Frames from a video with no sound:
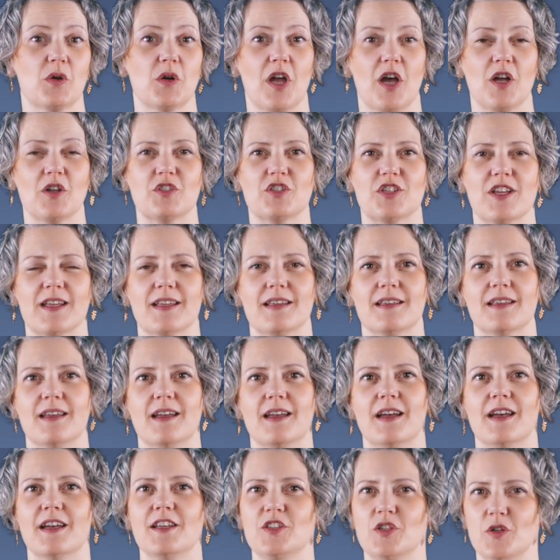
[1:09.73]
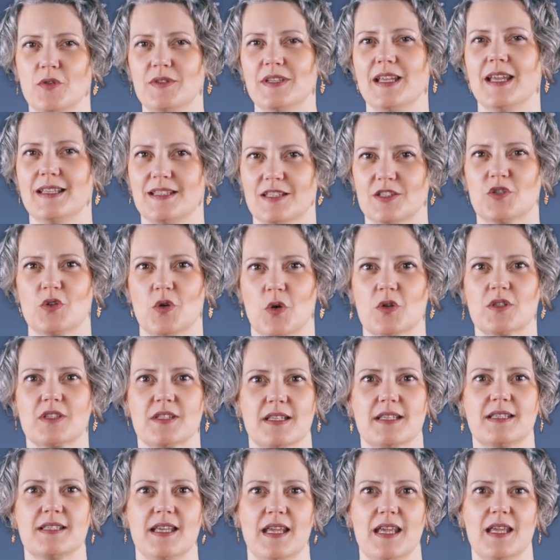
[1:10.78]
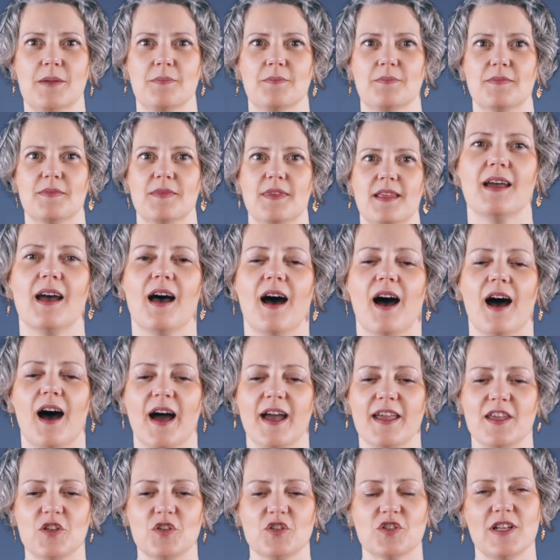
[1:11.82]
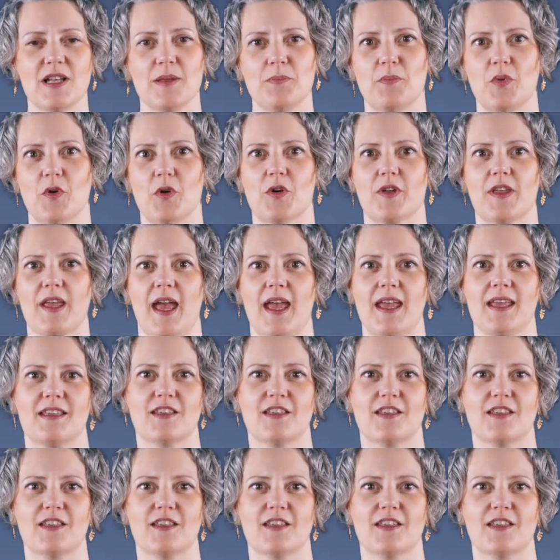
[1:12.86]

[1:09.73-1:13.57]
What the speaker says: coaching, you need to talk to the team. I usually book a